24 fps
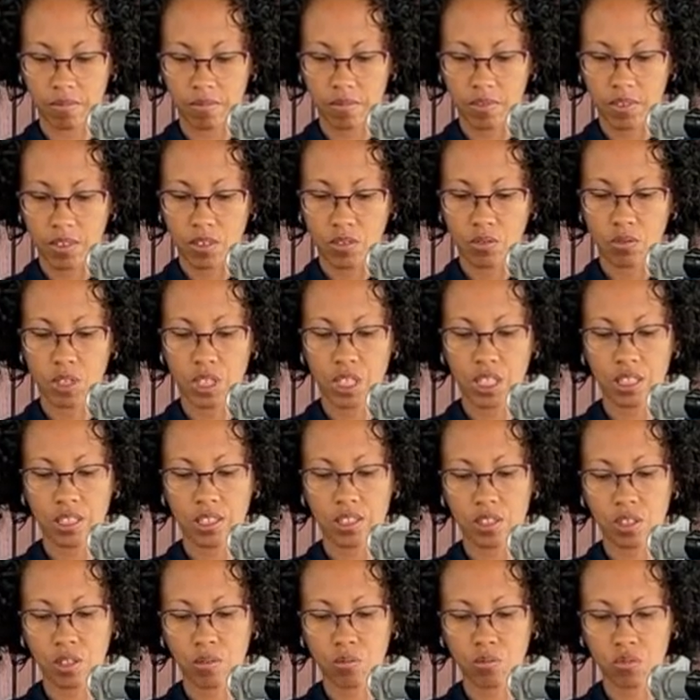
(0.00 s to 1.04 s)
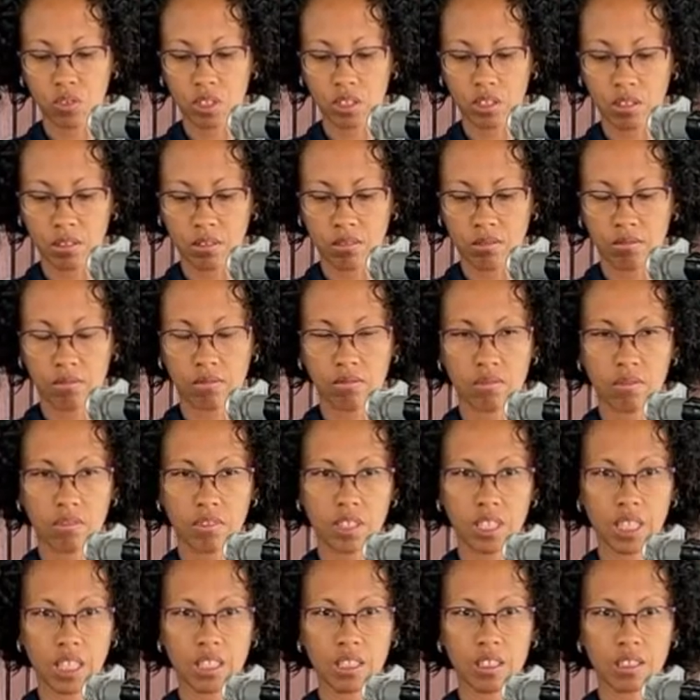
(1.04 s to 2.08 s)
which is someone
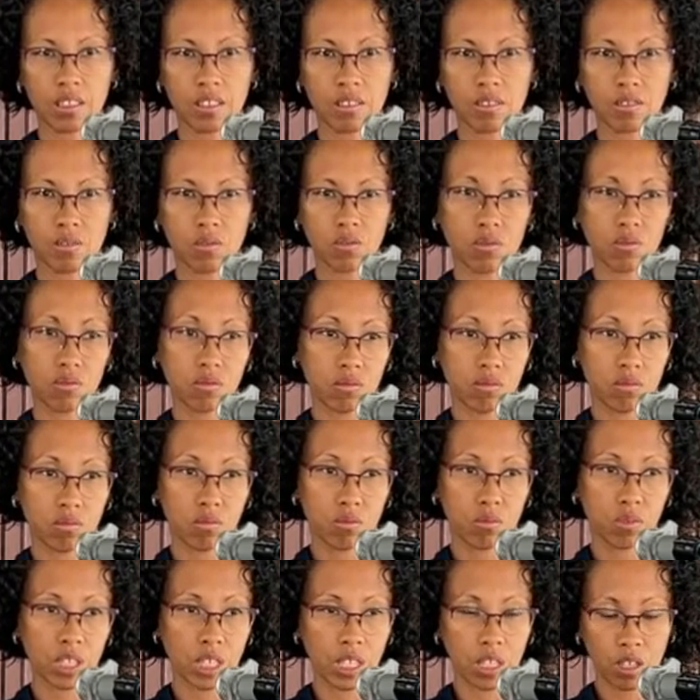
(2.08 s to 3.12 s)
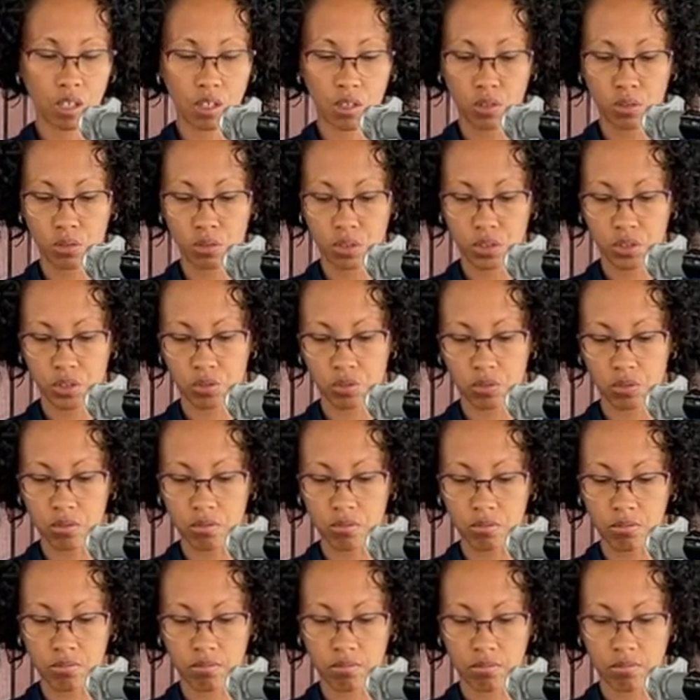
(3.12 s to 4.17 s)
that we are close to,
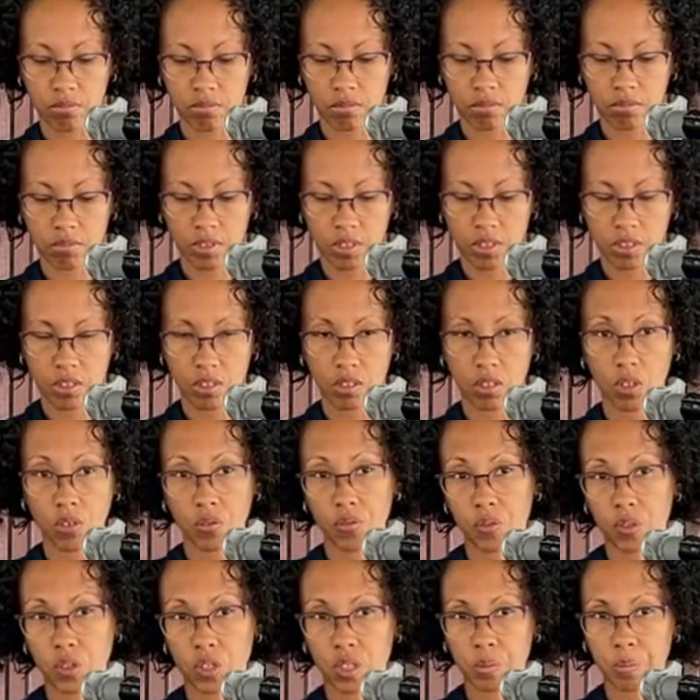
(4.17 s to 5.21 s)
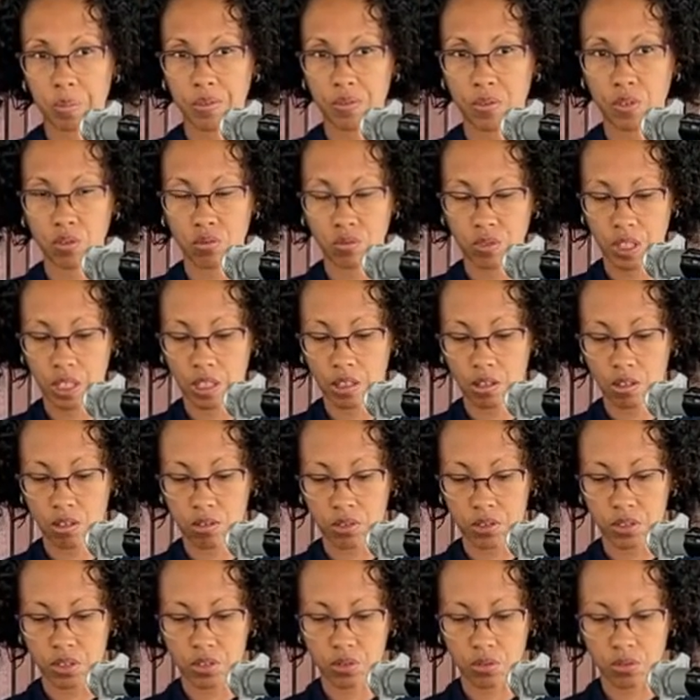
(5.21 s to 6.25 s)
or first, before we are
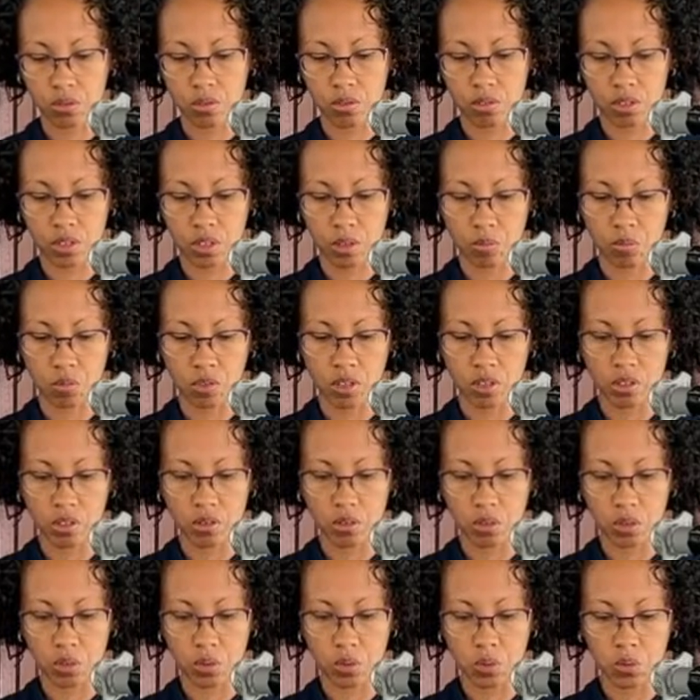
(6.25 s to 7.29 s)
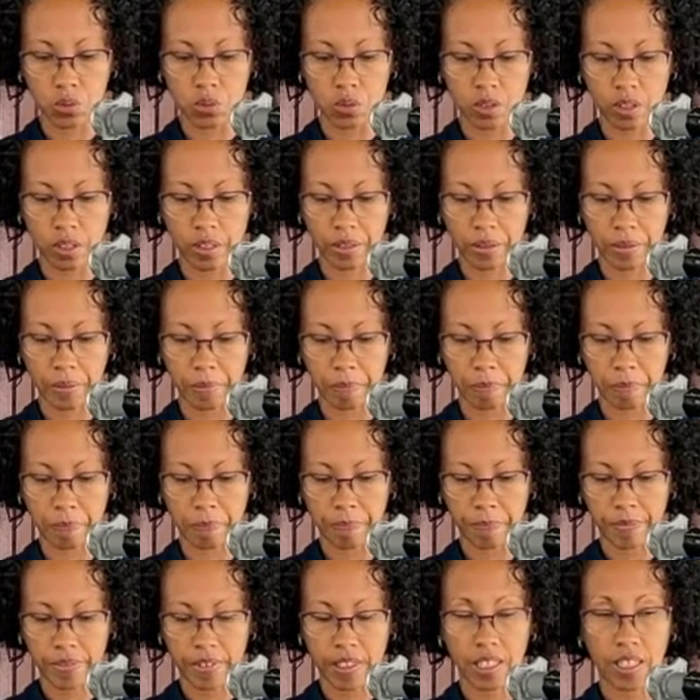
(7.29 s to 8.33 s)
close to, someone who
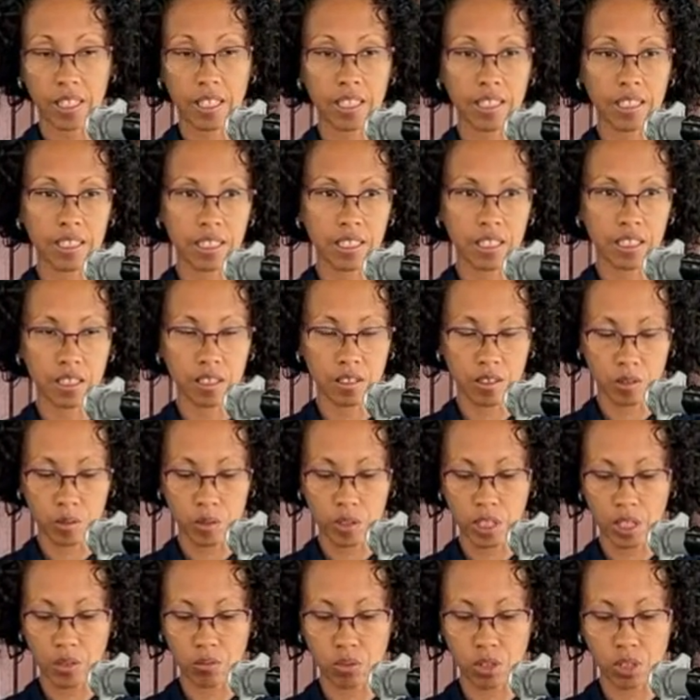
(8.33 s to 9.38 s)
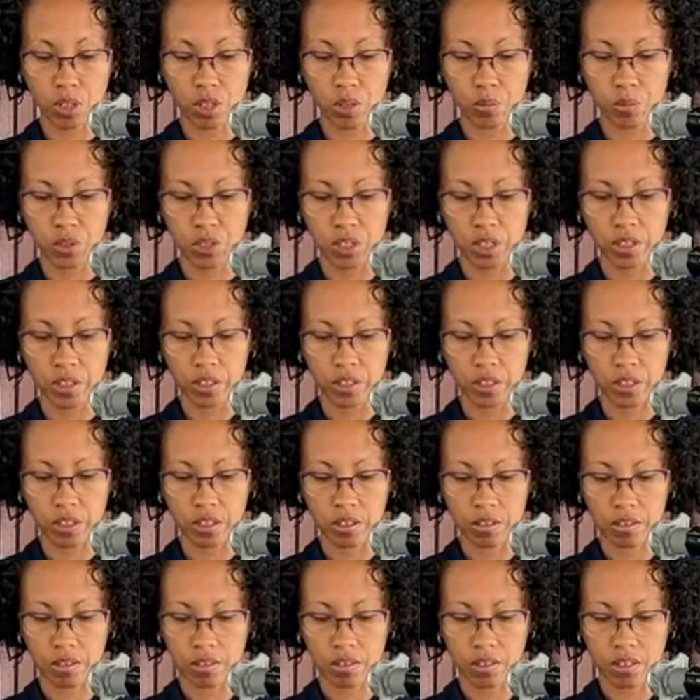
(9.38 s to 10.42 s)
is in our community.
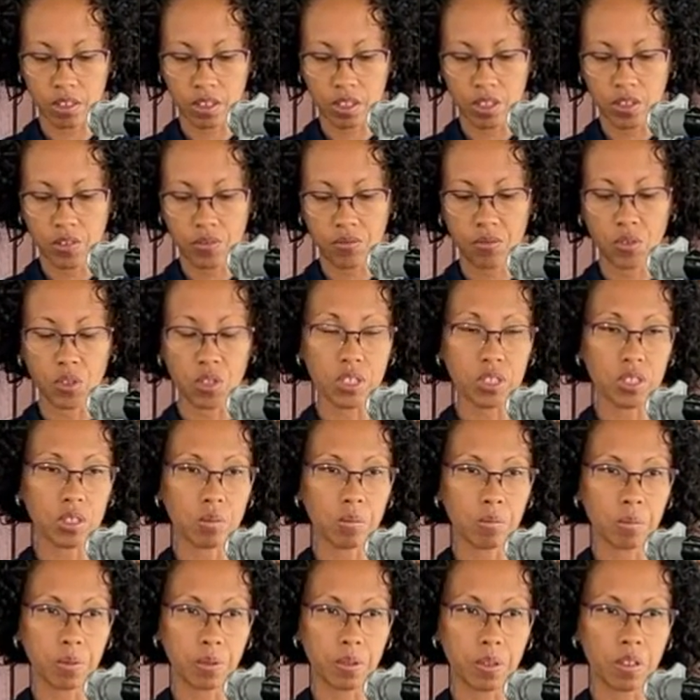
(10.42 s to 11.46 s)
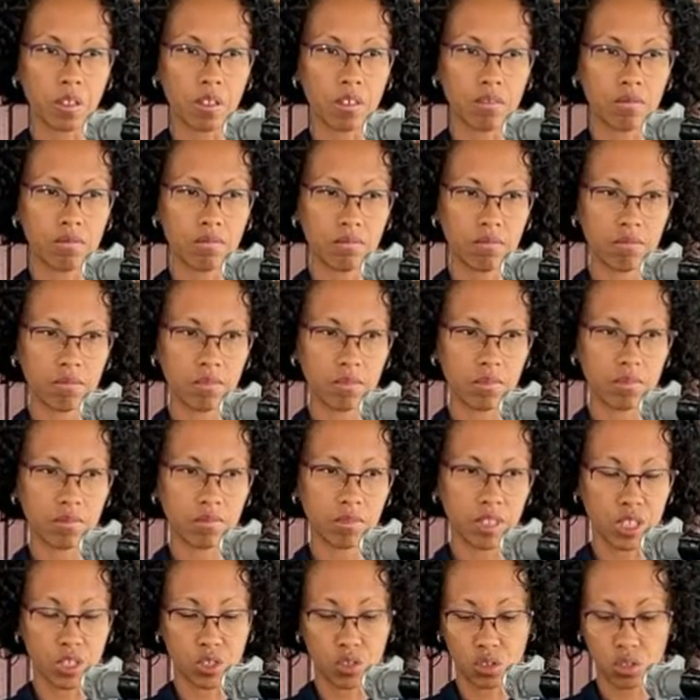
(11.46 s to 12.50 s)
For example,
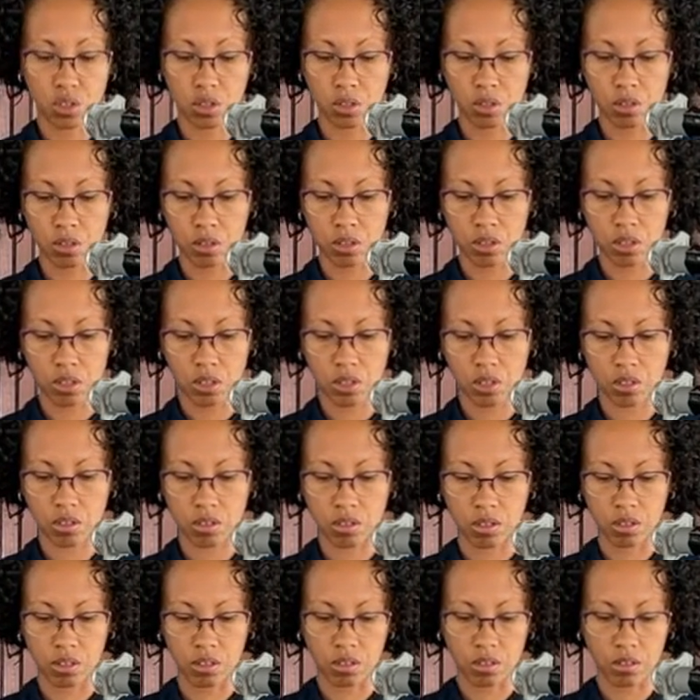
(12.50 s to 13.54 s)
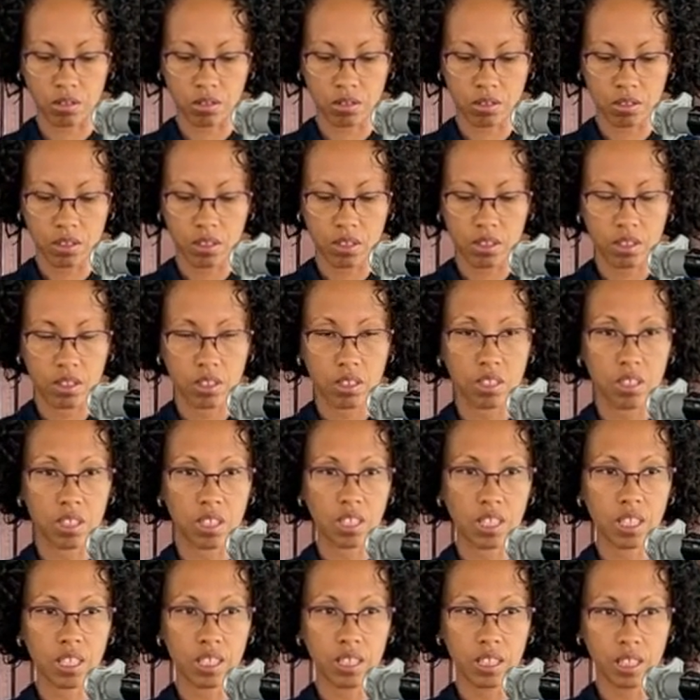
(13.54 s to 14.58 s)
in church or
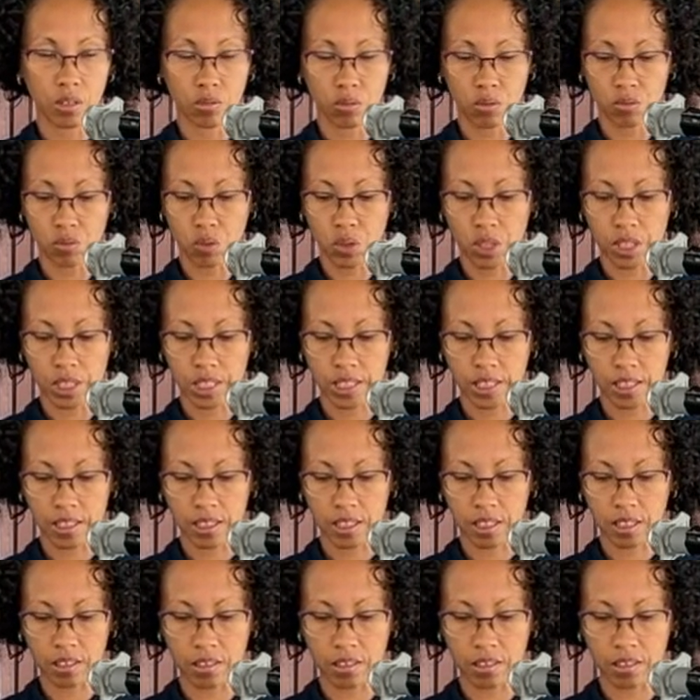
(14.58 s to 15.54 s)
in our work setting,